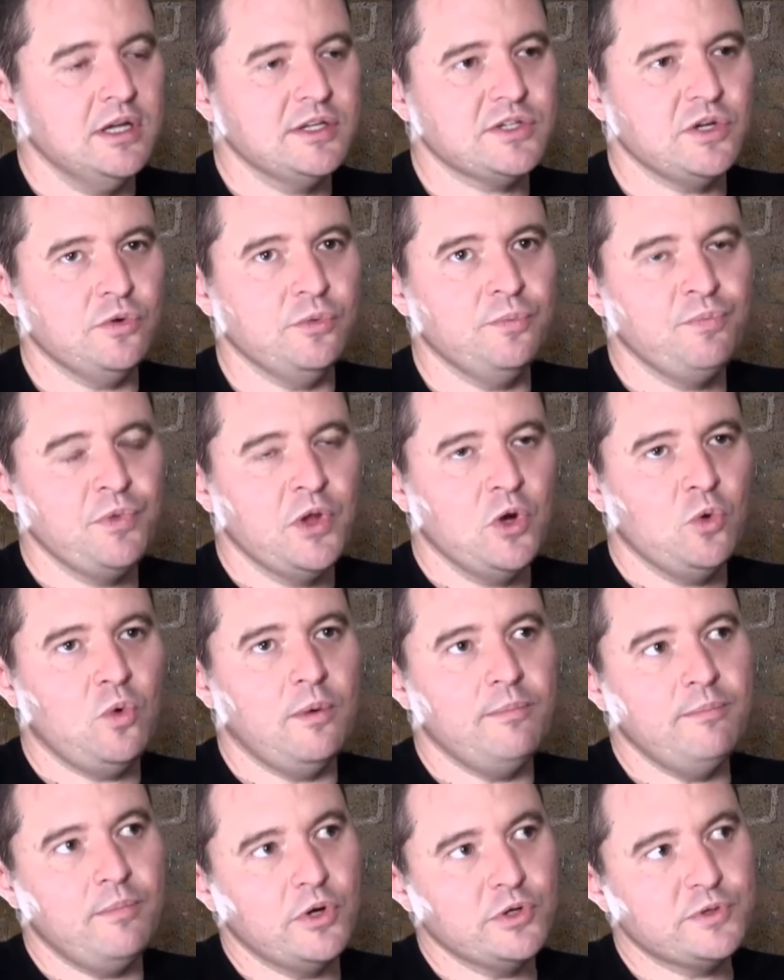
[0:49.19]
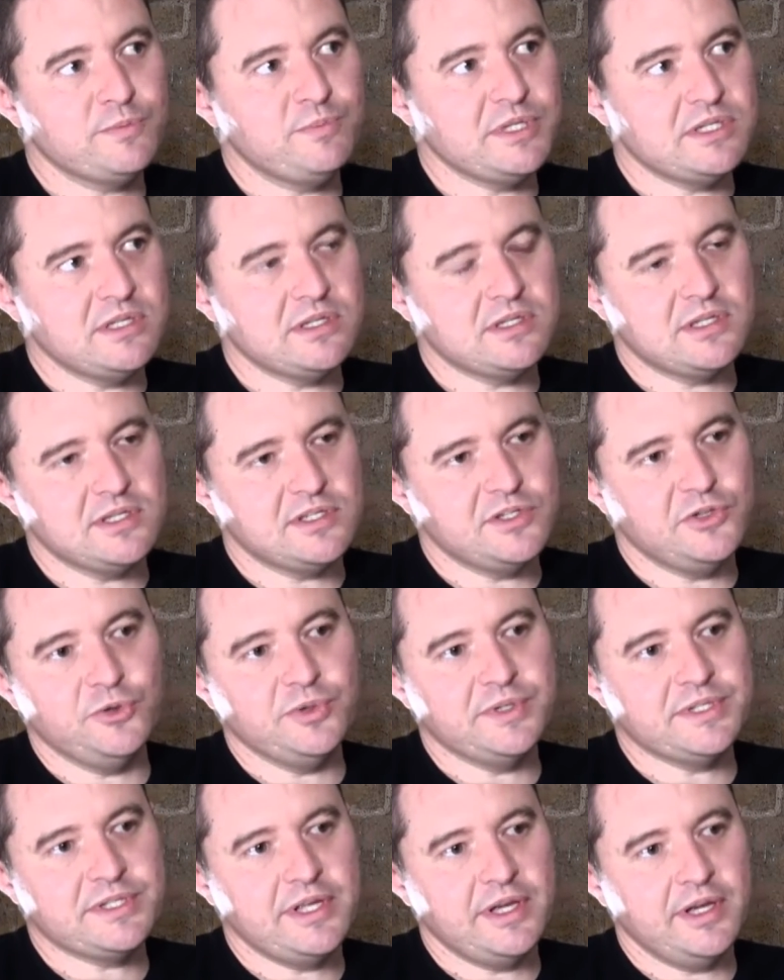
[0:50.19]
So what most businesses
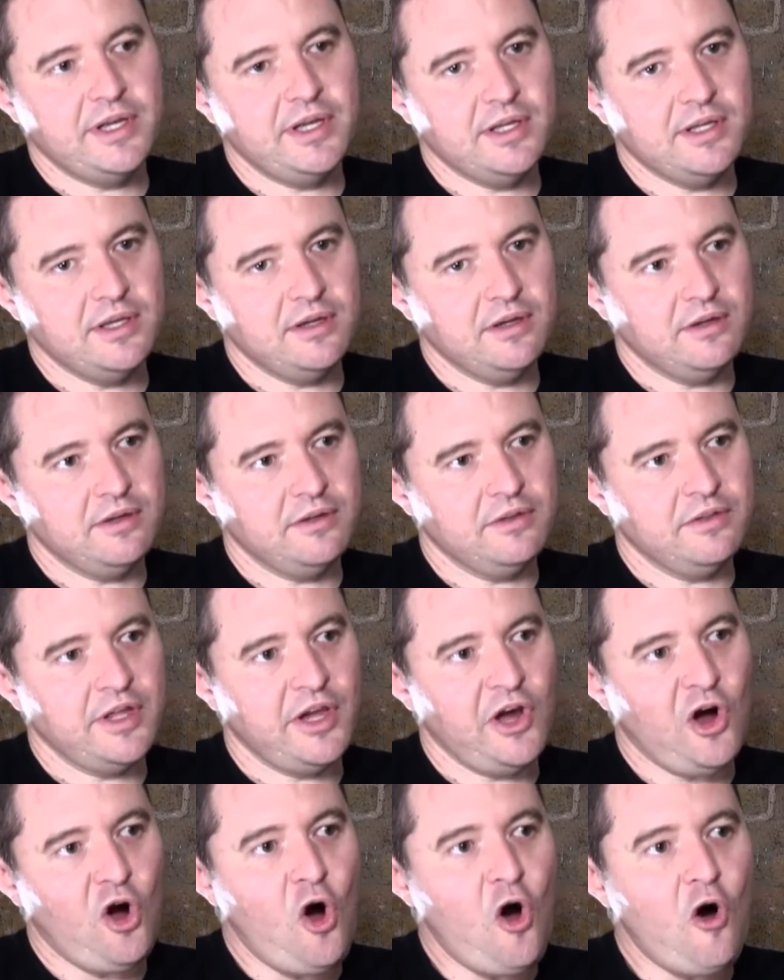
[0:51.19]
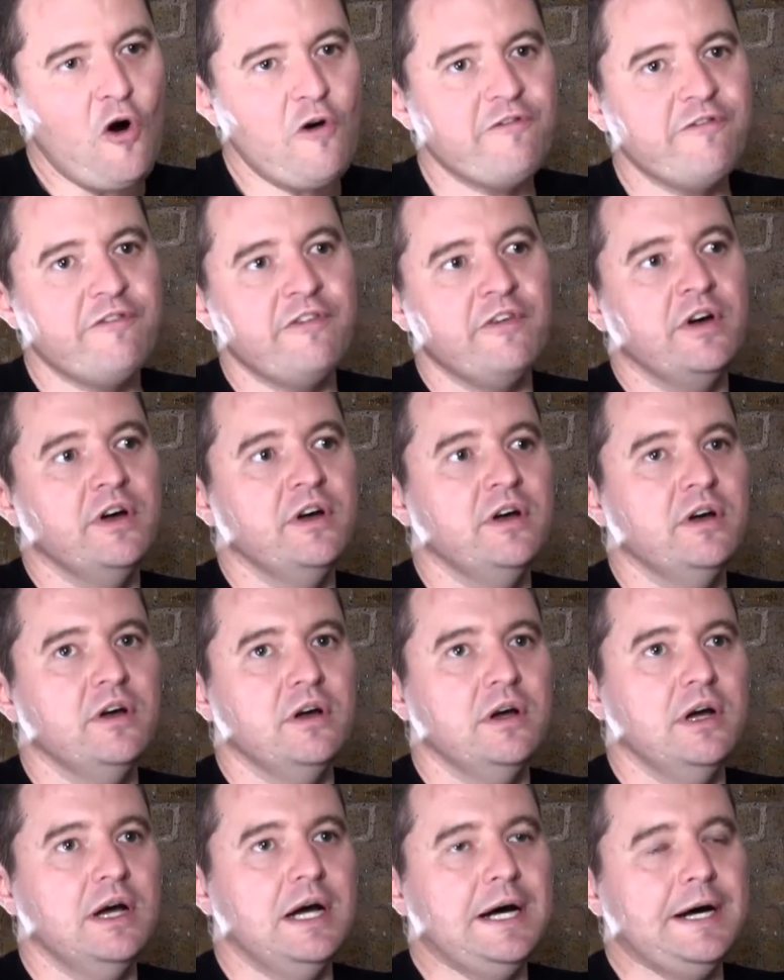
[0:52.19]
do is they're off
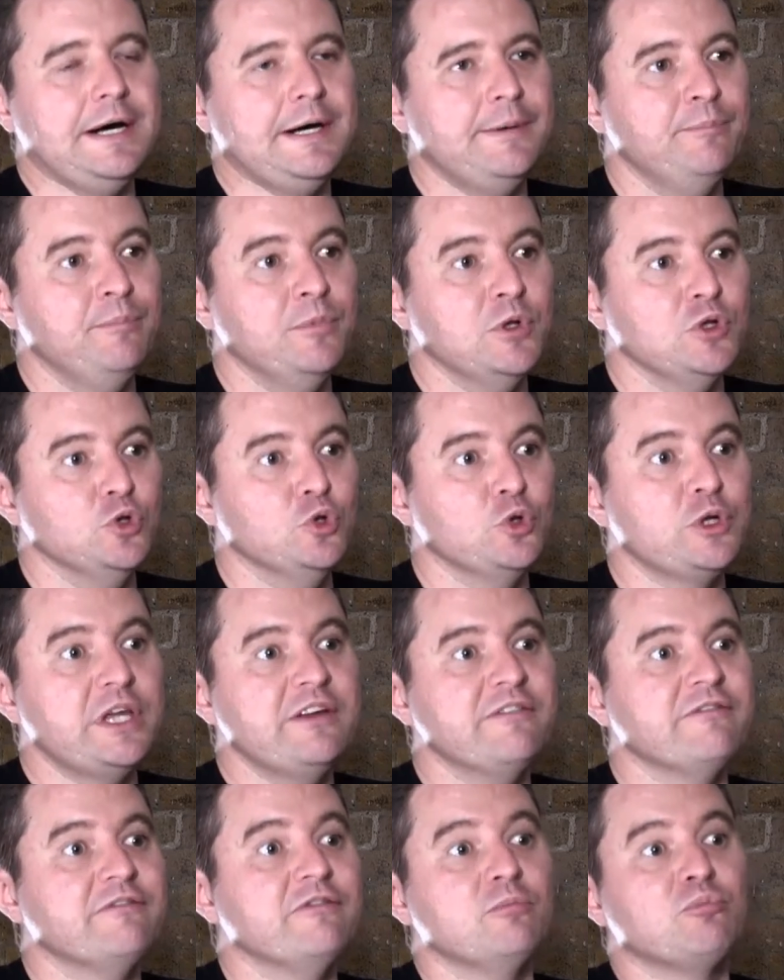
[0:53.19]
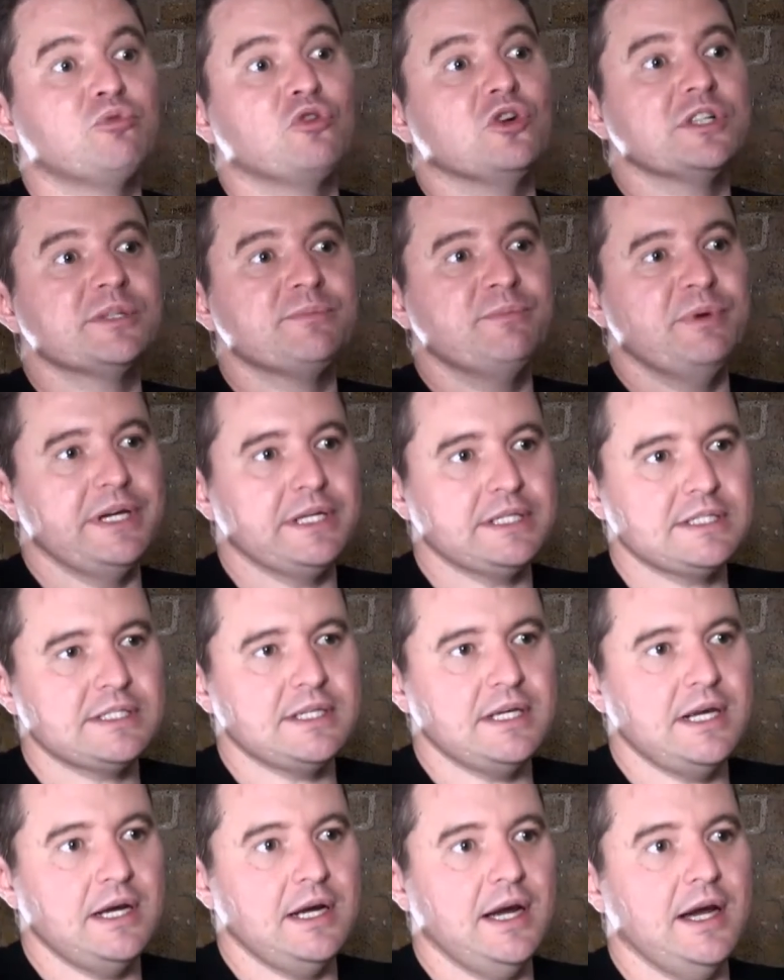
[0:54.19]
looking for
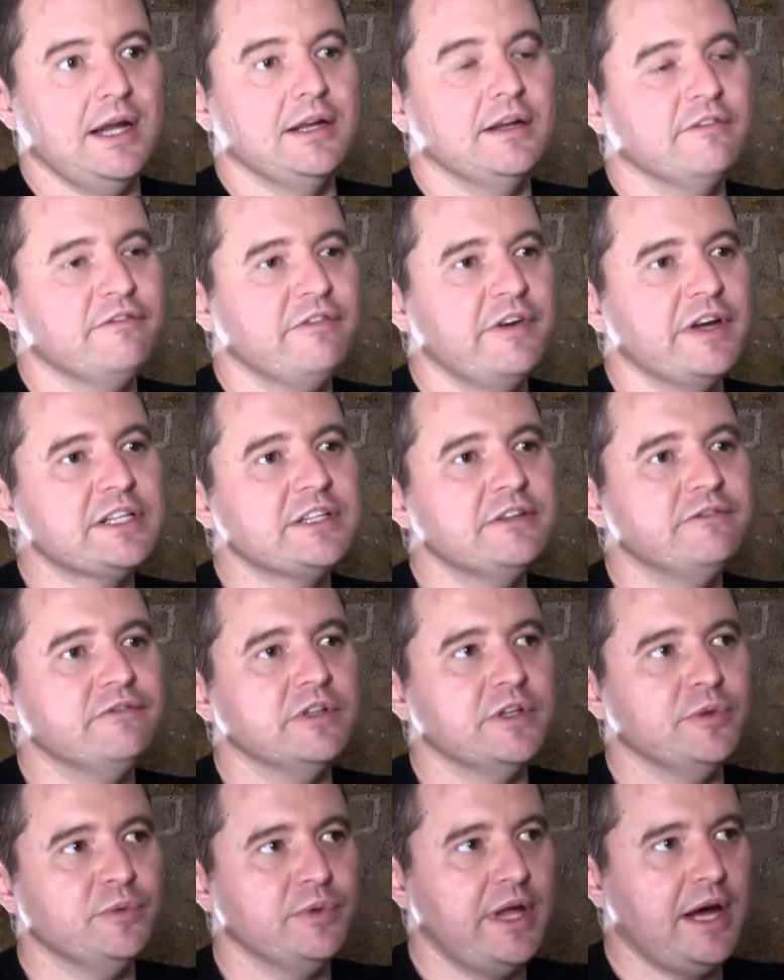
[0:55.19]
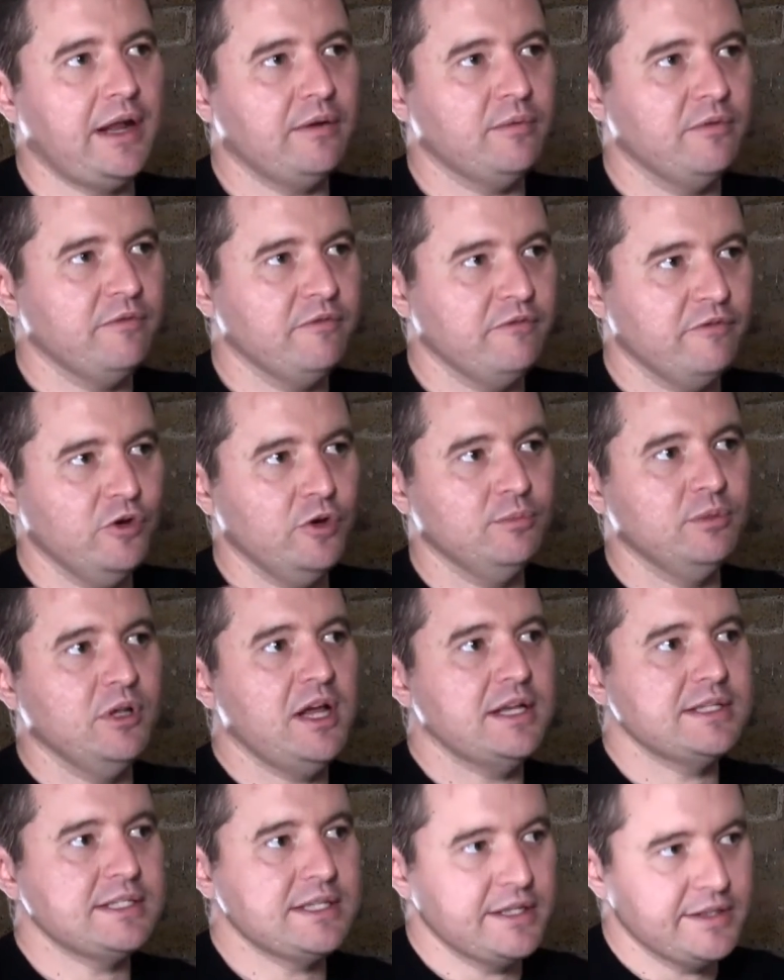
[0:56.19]
prospects, and effectively, without
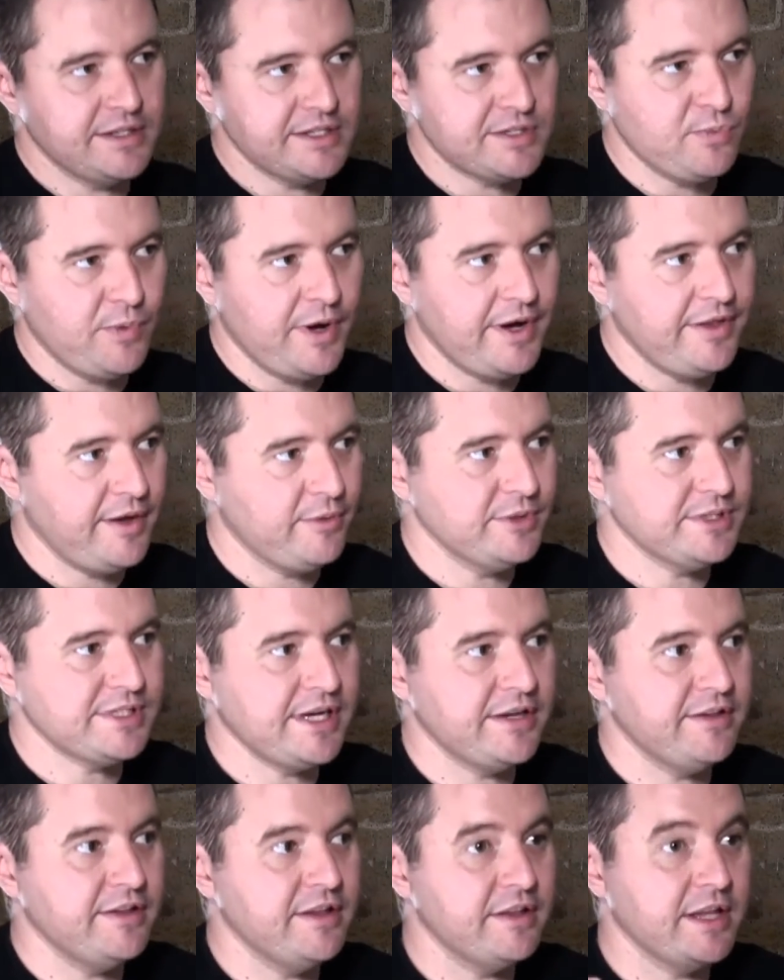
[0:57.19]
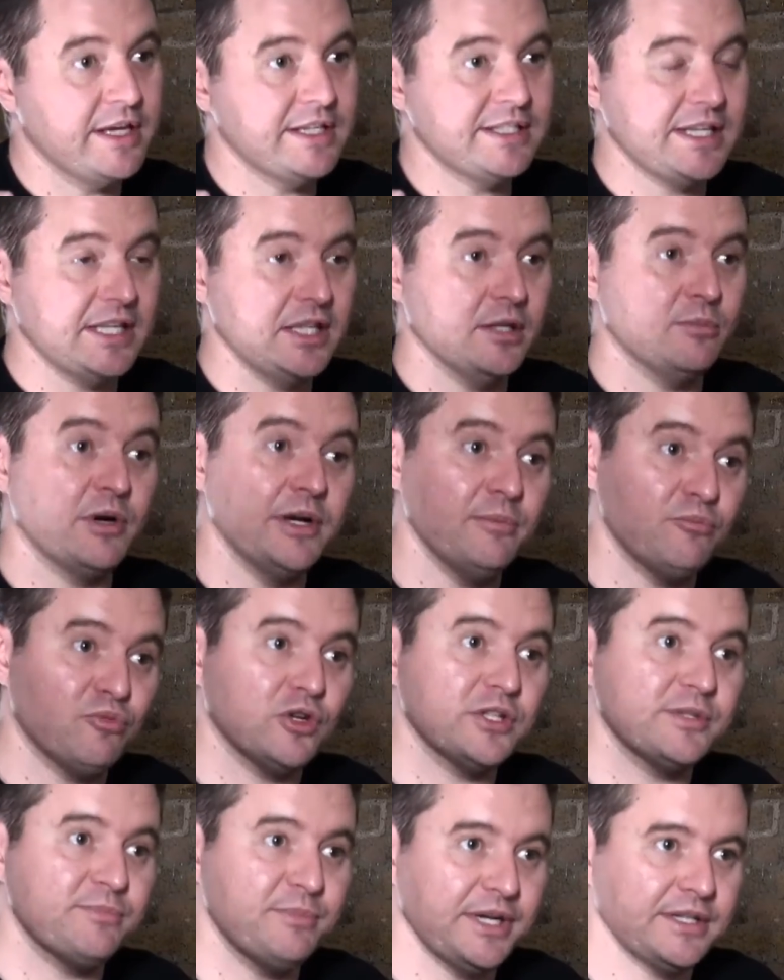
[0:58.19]
verbalizing it this way, they would say that they celebrate
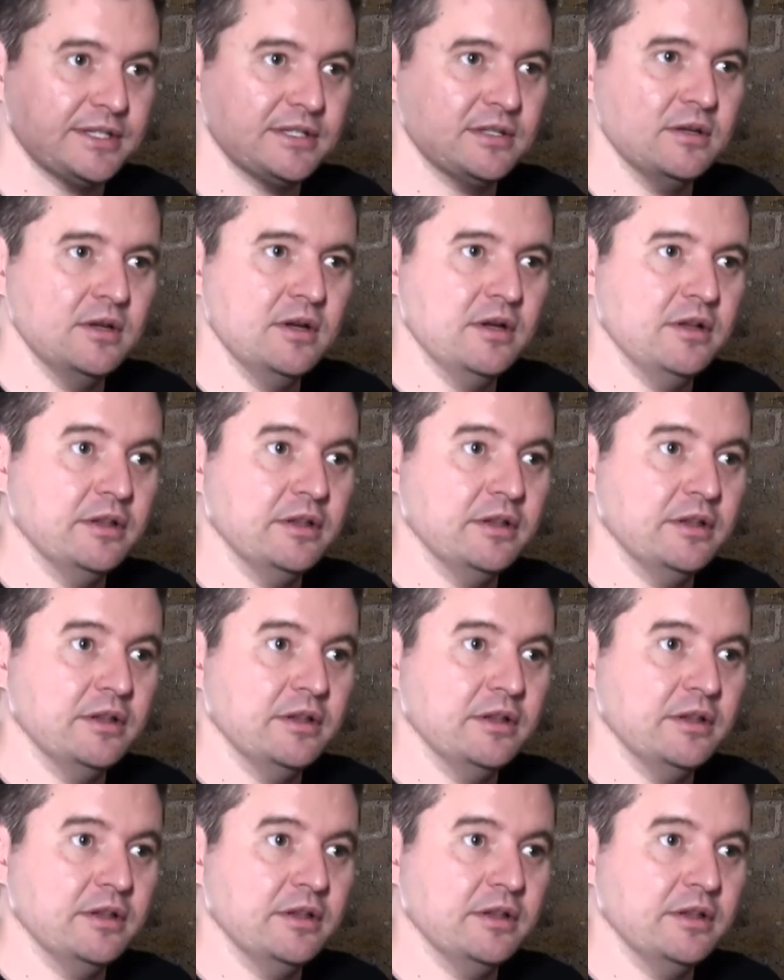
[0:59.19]
prospects.